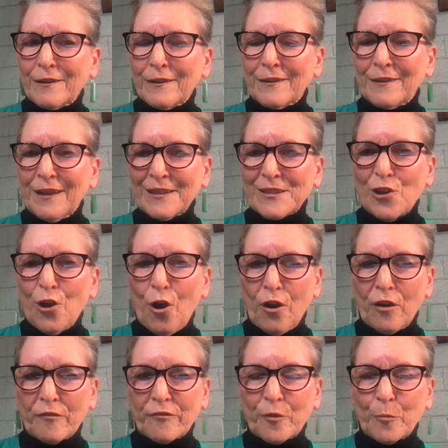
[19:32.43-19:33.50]
That's
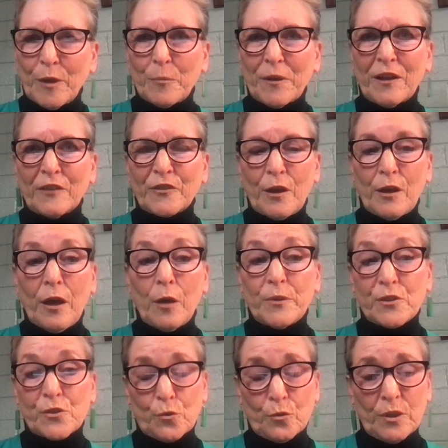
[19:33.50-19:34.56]
hard for me because I'll be
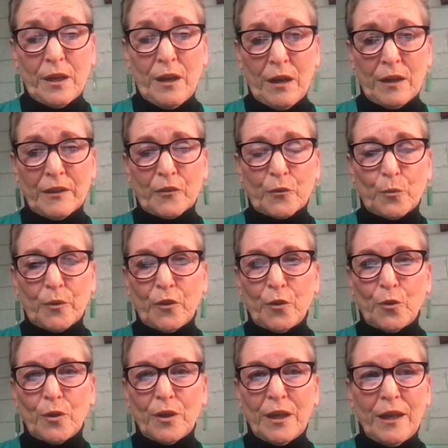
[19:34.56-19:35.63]
truly honest with
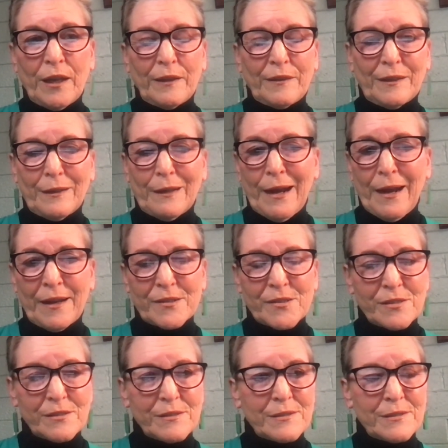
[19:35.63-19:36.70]
you. The
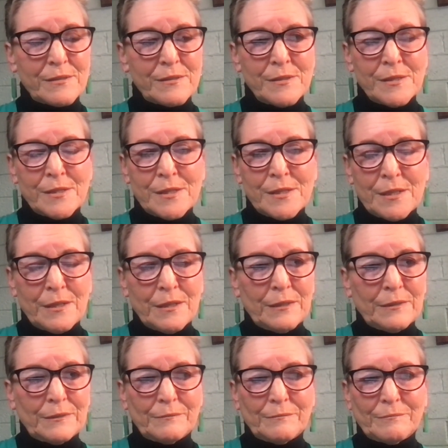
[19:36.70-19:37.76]
last
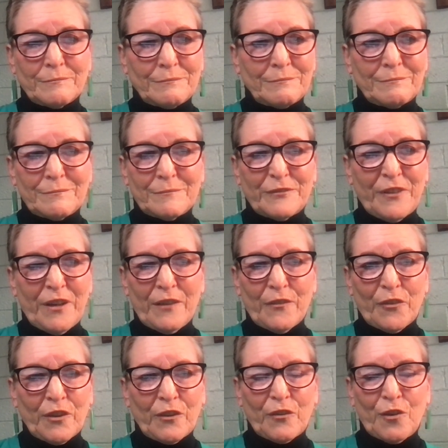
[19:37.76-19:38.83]
5,
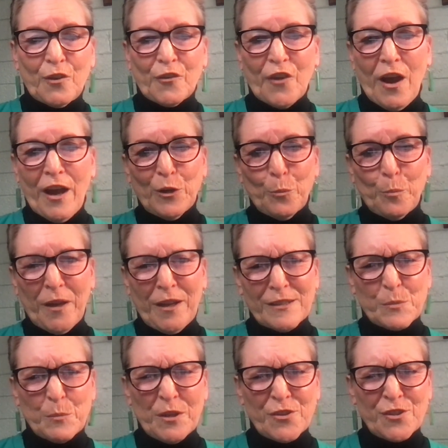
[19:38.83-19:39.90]
6 years, I don't pay as
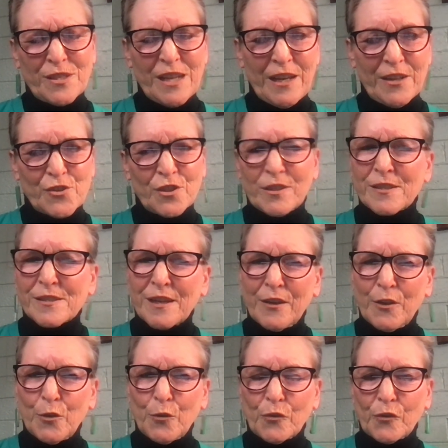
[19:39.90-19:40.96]
much attention as I
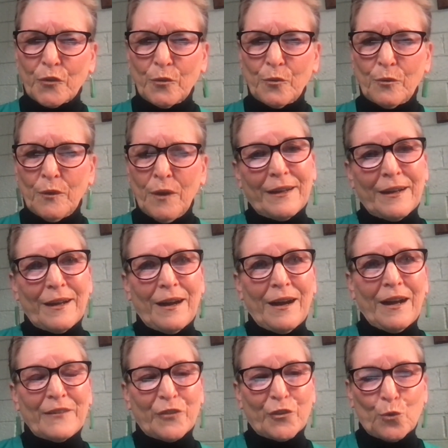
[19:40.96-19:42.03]
used to.
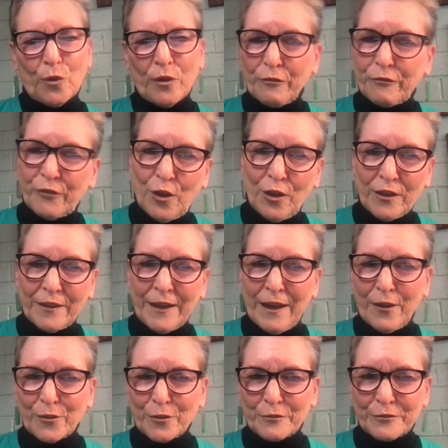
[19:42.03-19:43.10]
I've sort of fallen
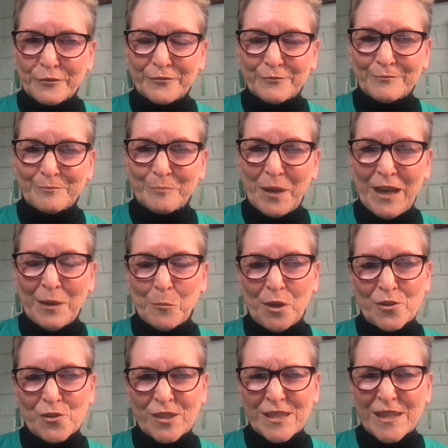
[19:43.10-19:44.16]
out of paying
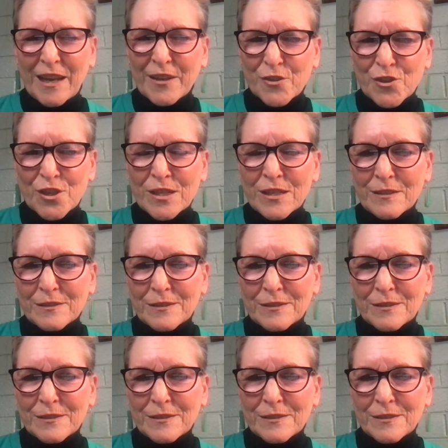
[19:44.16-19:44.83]
much attention.